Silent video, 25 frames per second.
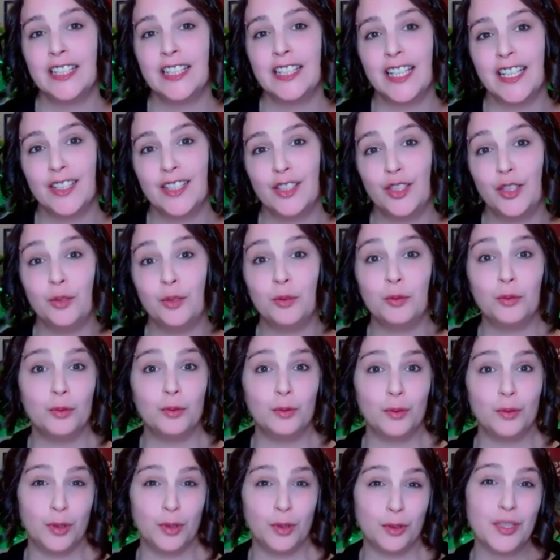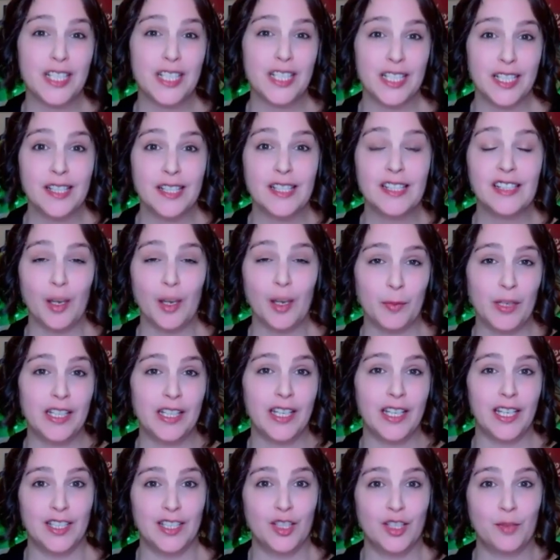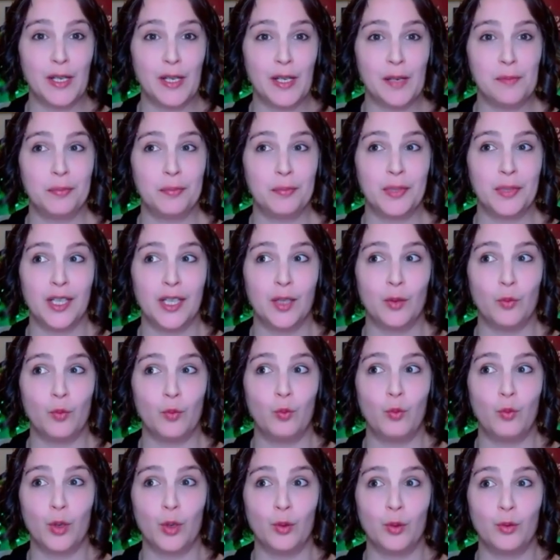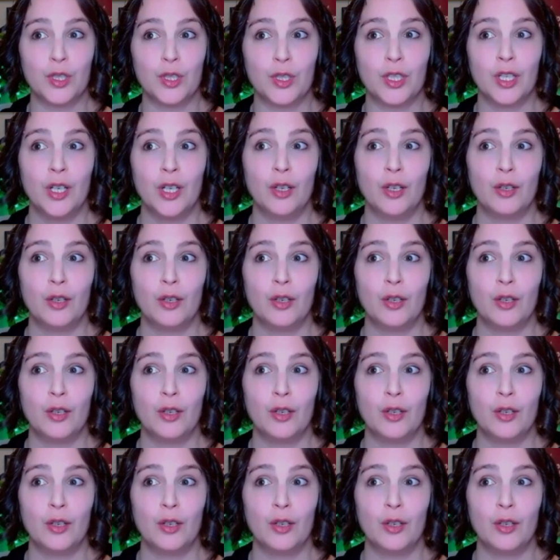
then you, you'll see some engagement, but it won't